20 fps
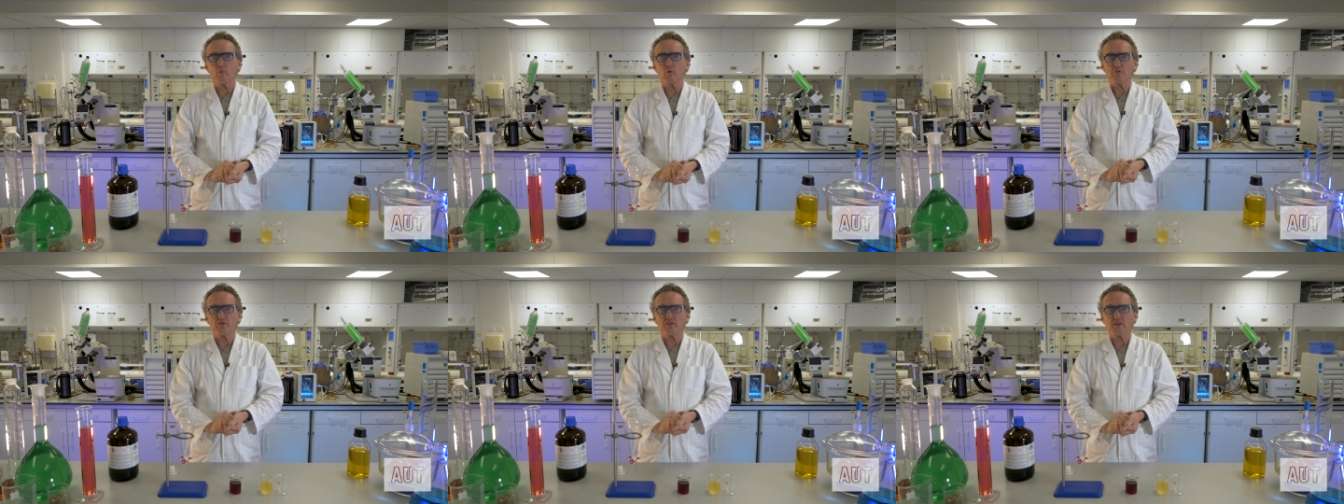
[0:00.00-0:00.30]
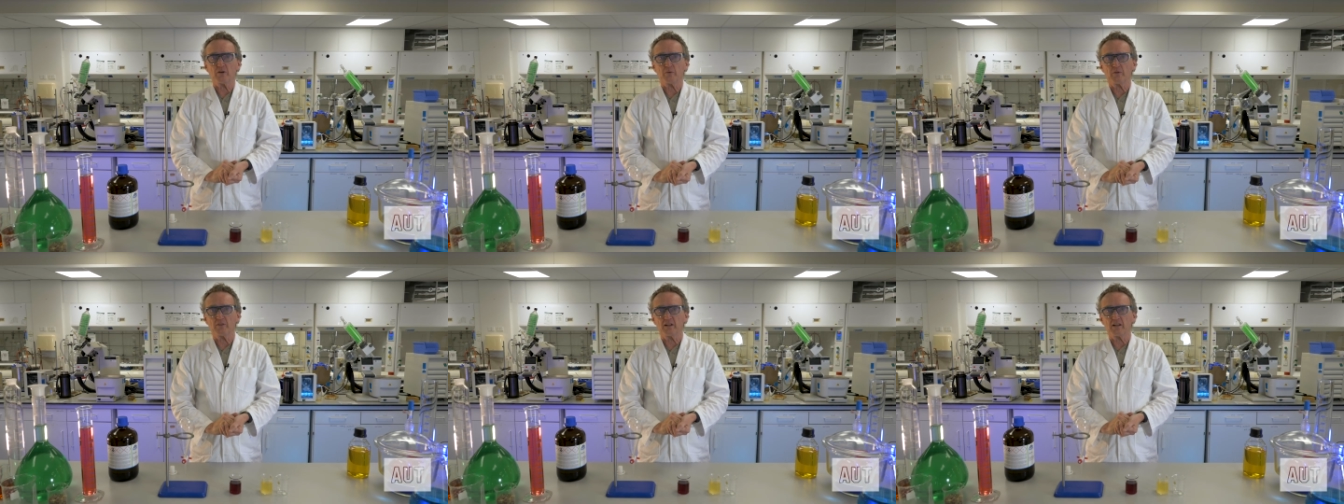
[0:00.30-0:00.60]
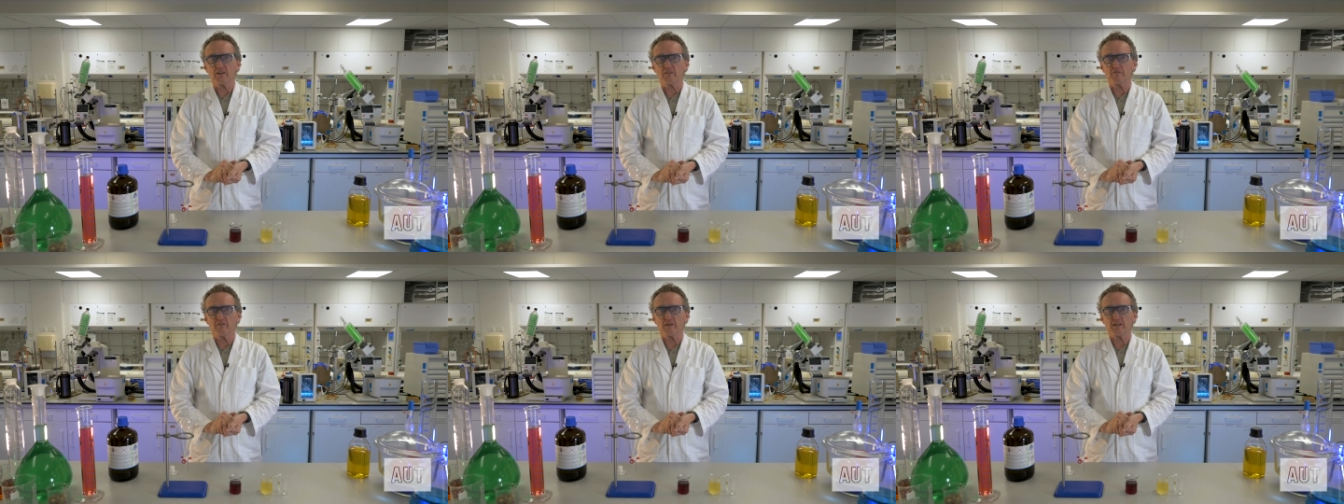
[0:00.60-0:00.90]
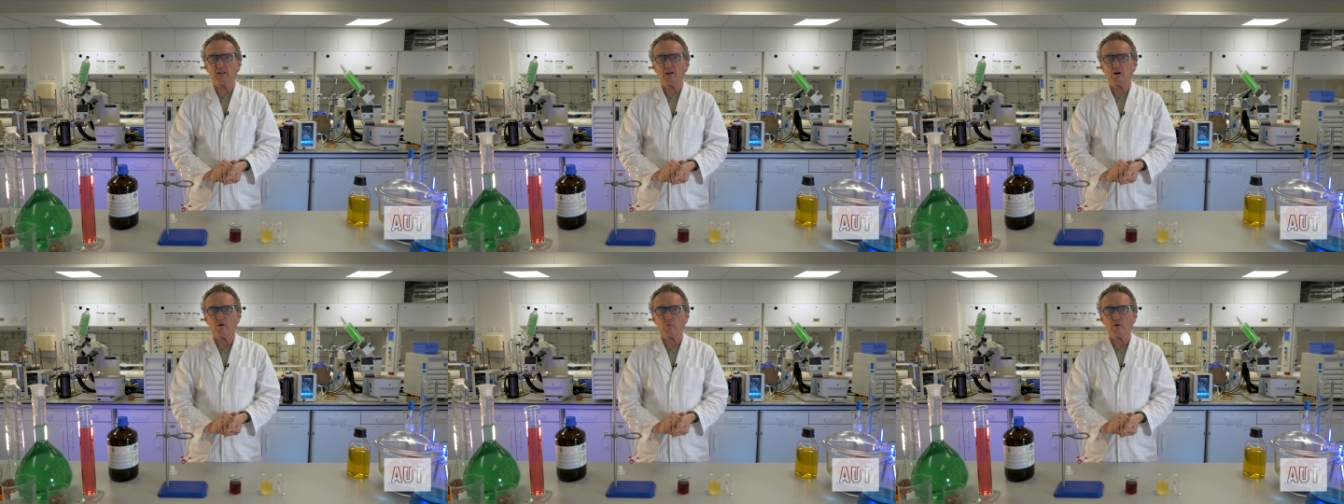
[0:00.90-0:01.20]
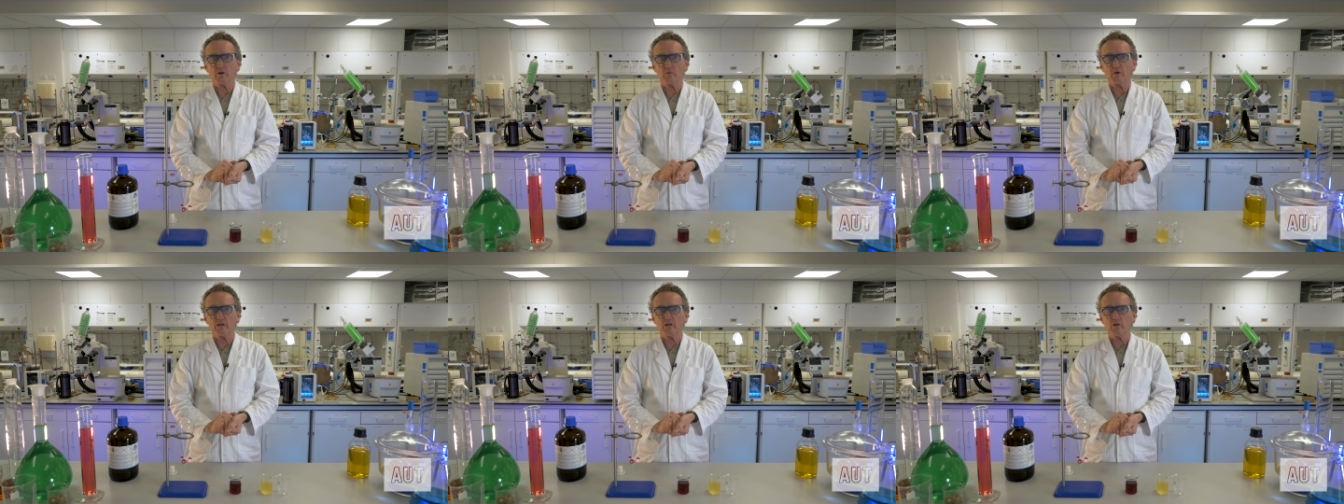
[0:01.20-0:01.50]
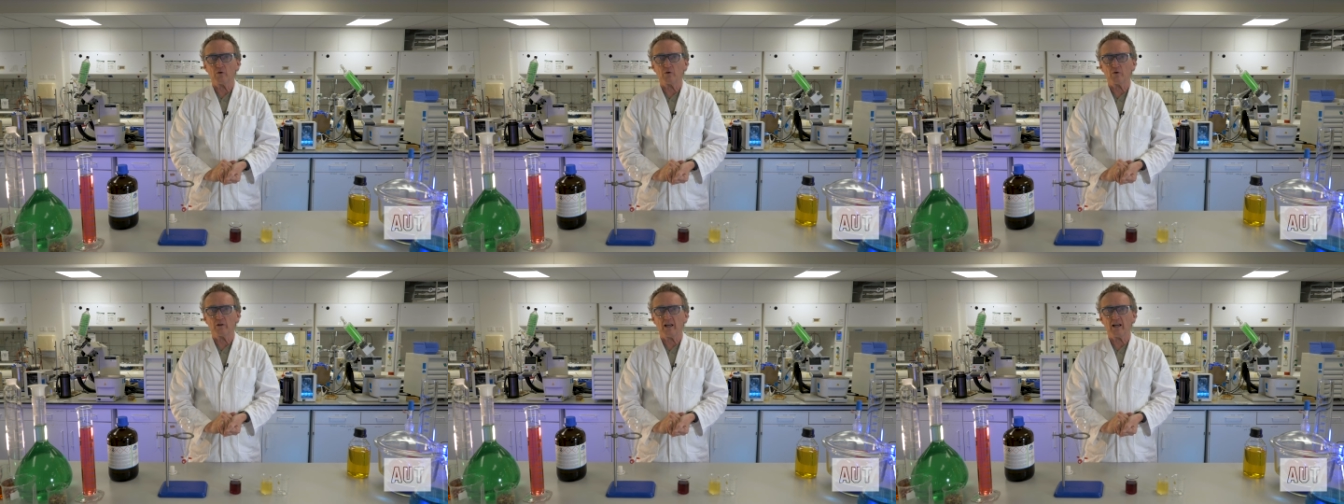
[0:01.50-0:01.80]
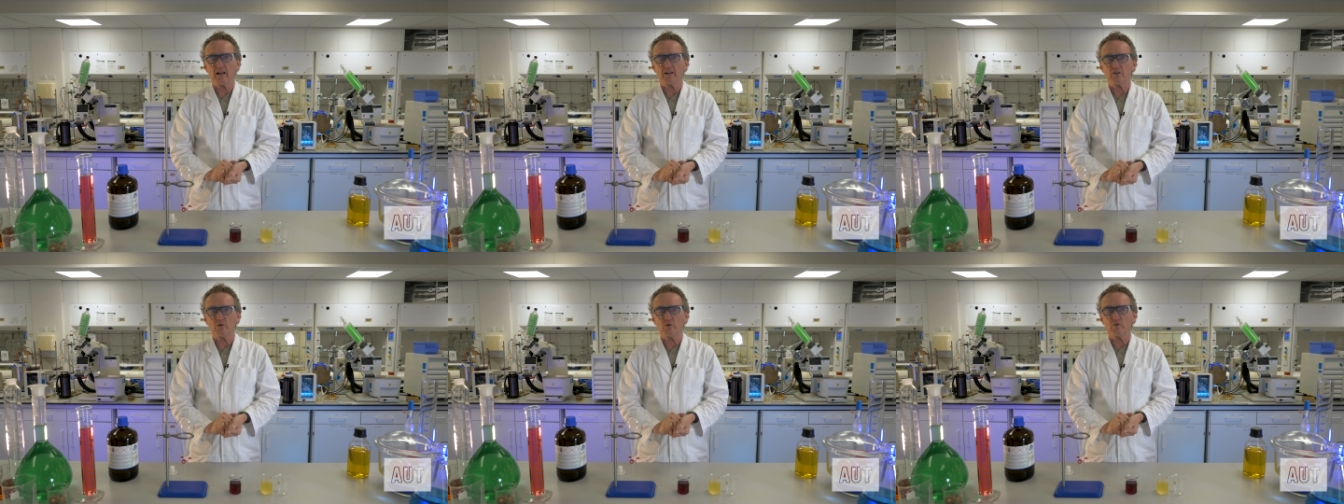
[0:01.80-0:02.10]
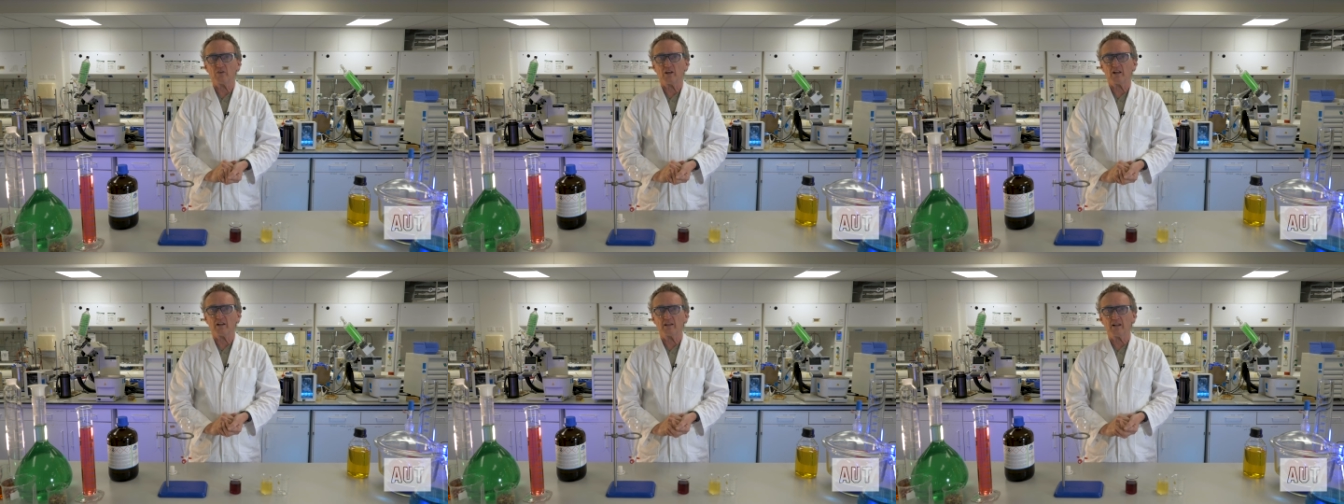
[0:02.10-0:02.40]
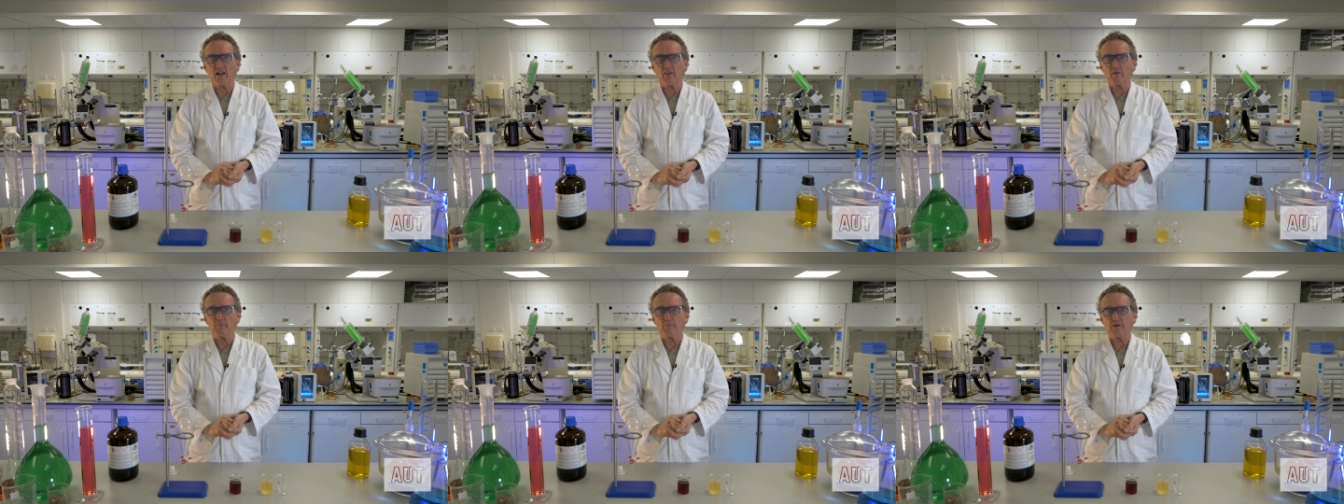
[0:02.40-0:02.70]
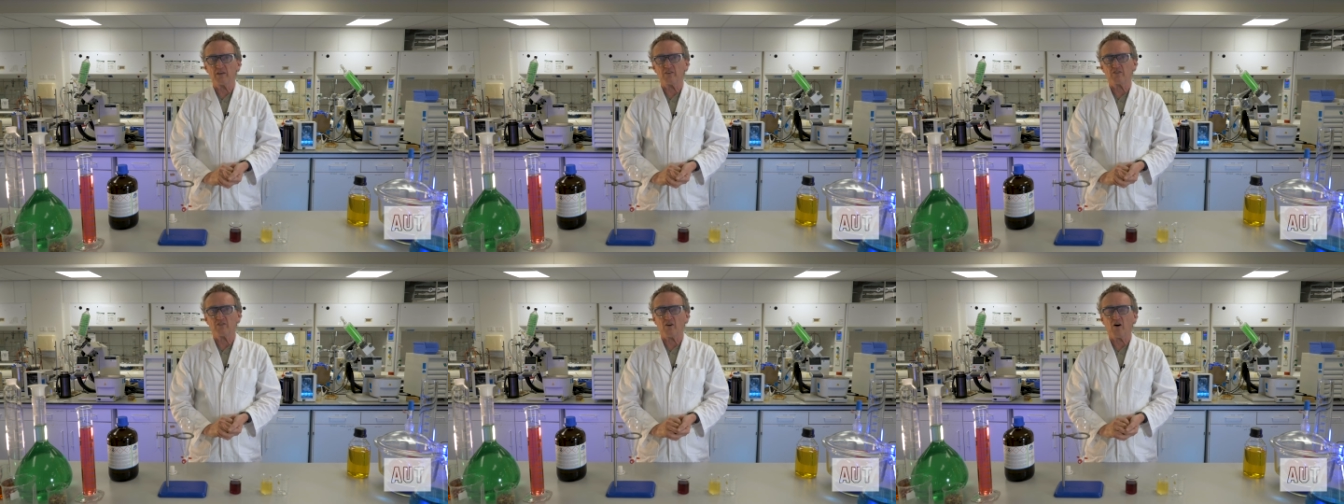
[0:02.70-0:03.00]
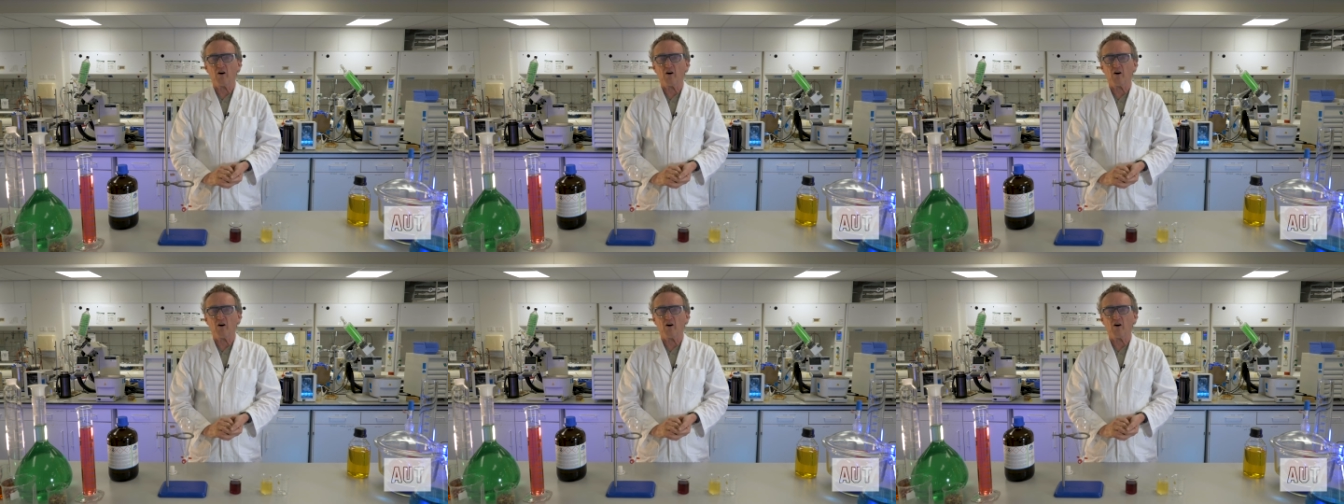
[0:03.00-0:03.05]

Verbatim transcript: we'll see you in the next video when we learn how to use another piece